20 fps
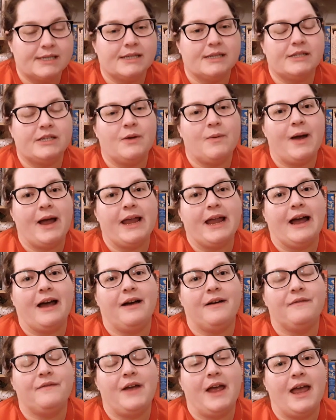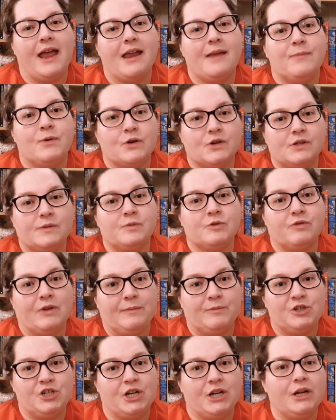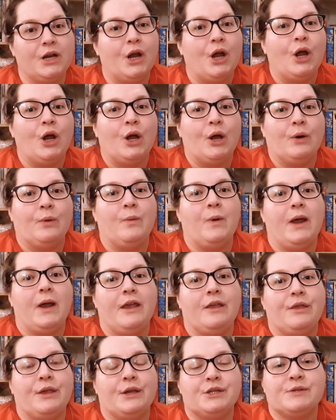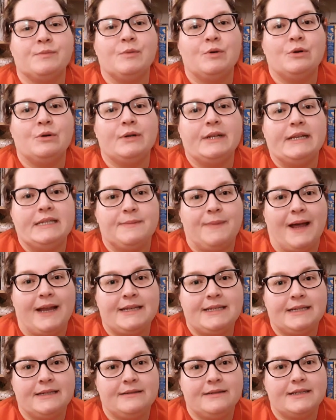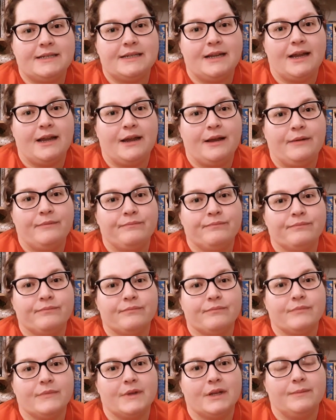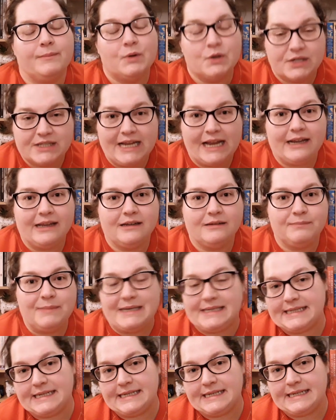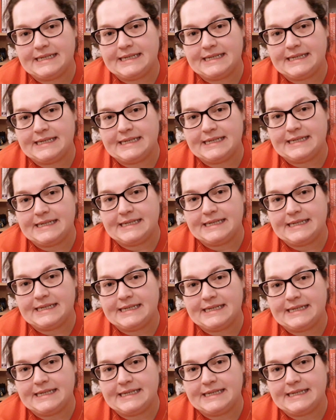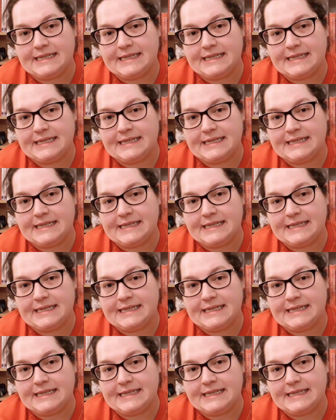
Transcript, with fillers: So I have a book subscription with a small independent um, Bookselling business called the Gently Used Book Club.